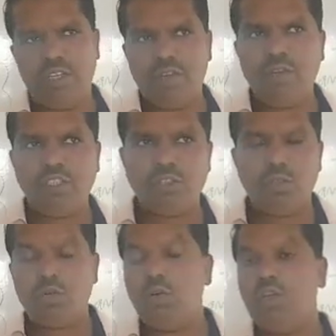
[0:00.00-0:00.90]
Everyone
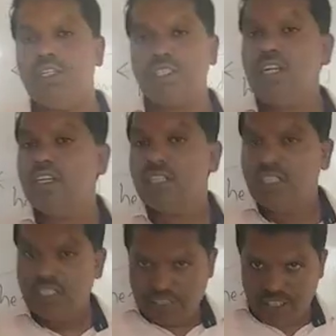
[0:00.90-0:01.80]
knows coal is
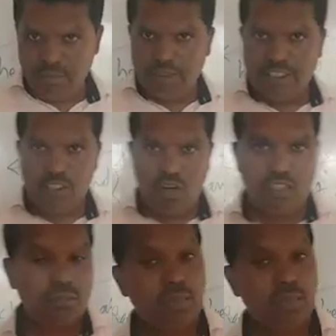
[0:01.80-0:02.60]
a sedimentary rocks,